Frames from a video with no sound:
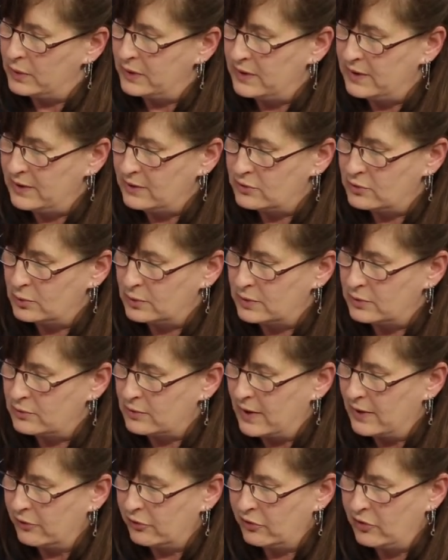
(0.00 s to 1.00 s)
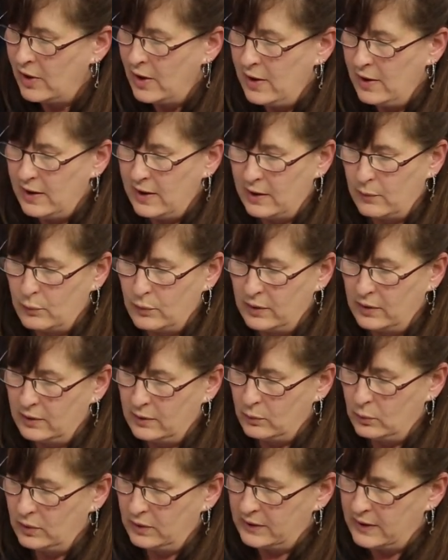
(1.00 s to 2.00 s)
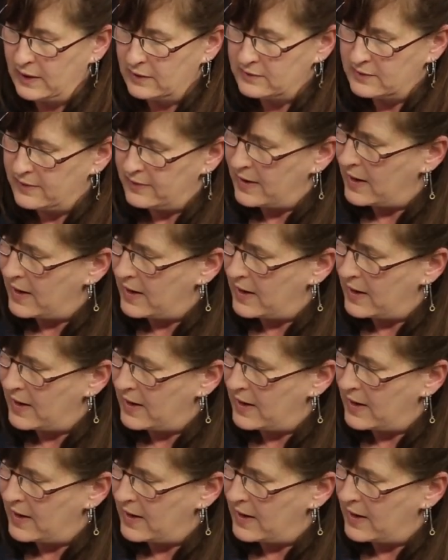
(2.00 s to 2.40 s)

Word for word: would need to address, and we'll, we'll get to